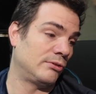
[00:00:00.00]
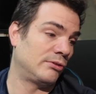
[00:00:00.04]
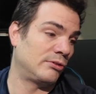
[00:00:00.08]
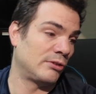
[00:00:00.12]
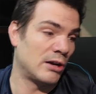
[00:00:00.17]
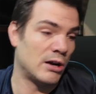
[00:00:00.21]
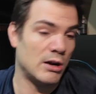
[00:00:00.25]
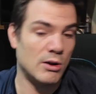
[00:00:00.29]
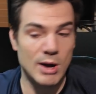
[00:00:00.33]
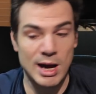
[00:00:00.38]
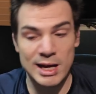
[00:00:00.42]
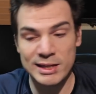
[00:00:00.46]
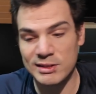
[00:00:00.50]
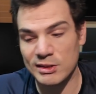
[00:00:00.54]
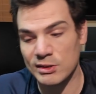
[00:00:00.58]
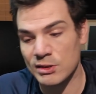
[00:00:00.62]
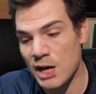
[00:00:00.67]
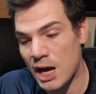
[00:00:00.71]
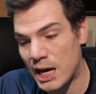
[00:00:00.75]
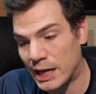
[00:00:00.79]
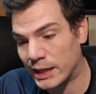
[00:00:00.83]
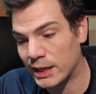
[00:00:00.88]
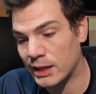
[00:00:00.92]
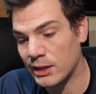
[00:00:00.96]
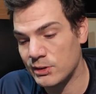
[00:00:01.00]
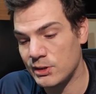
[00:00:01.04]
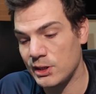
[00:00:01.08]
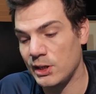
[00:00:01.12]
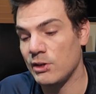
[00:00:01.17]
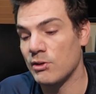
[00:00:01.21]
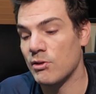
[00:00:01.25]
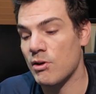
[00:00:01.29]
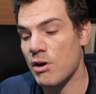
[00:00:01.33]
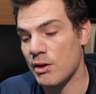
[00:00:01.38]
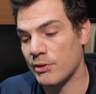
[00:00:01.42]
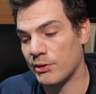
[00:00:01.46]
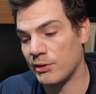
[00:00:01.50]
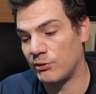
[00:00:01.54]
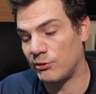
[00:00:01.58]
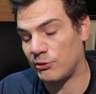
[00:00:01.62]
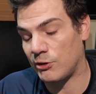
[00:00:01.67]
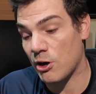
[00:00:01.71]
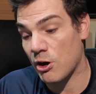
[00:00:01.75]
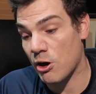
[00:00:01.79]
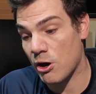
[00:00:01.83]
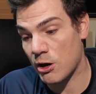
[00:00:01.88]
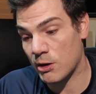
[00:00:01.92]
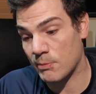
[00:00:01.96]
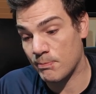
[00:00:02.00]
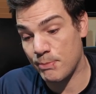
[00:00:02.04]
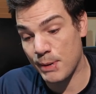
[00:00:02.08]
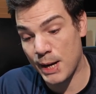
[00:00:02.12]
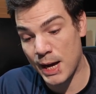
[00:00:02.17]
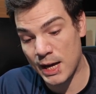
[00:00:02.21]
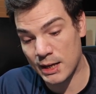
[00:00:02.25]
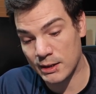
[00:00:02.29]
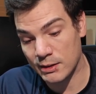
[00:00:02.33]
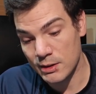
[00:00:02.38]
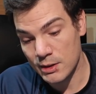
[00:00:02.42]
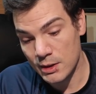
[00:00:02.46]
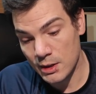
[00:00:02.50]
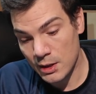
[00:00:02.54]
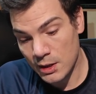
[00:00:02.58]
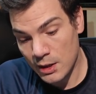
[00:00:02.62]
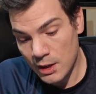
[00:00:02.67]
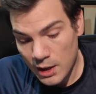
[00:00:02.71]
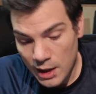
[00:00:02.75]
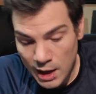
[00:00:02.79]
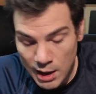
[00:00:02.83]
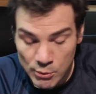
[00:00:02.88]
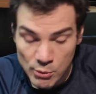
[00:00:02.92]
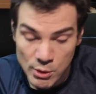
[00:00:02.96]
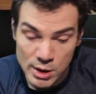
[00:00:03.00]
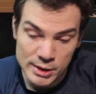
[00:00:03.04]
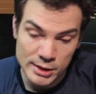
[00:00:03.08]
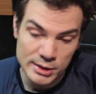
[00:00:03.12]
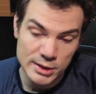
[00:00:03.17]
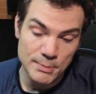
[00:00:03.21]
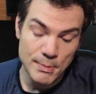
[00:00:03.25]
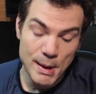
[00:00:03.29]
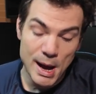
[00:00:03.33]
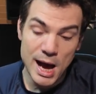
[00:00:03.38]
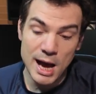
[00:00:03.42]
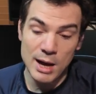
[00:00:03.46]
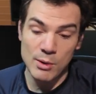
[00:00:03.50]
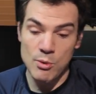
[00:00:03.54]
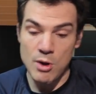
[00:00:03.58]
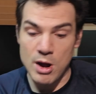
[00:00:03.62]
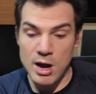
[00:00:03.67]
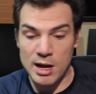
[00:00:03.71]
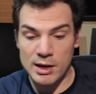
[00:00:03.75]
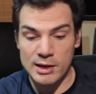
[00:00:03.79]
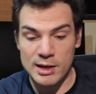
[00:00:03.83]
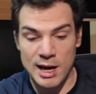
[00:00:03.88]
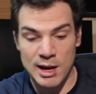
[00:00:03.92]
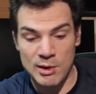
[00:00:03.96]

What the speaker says: So I did not get a deal on this card, but I wanted to buy one.